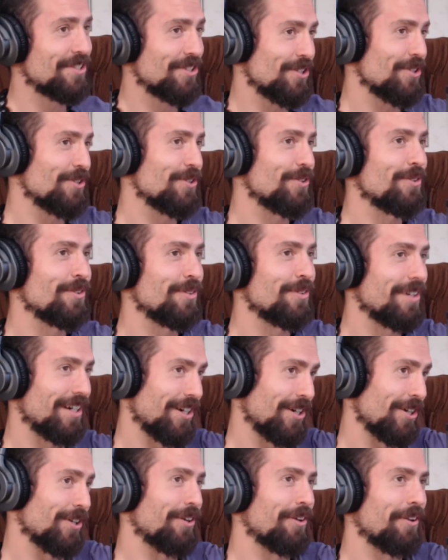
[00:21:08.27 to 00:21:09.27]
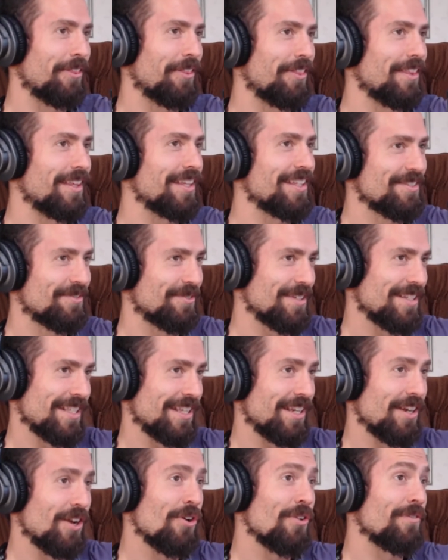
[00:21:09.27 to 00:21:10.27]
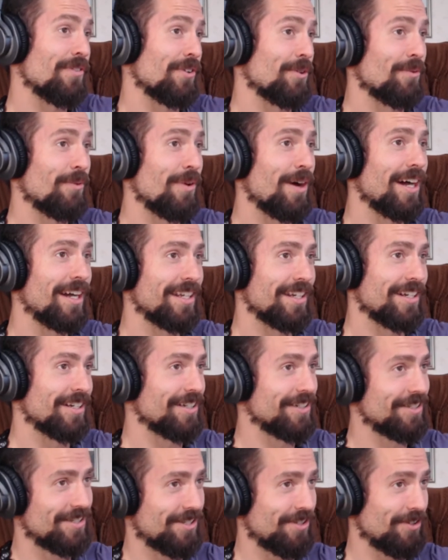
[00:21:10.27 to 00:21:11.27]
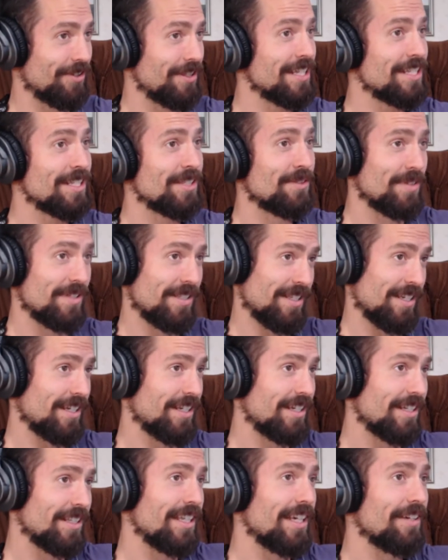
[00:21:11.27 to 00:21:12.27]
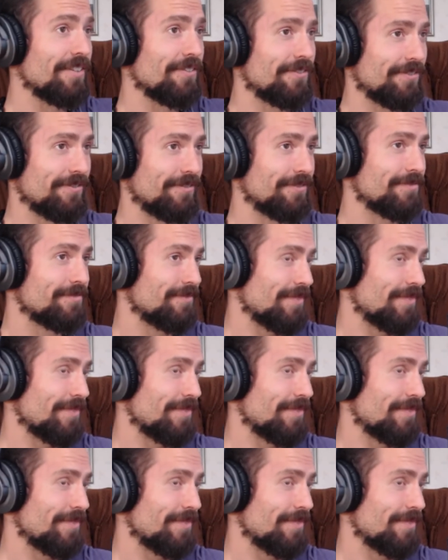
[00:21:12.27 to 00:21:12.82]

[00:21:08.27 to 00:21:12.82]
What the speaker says: to earth. This wasn't over water. So this was a cliff.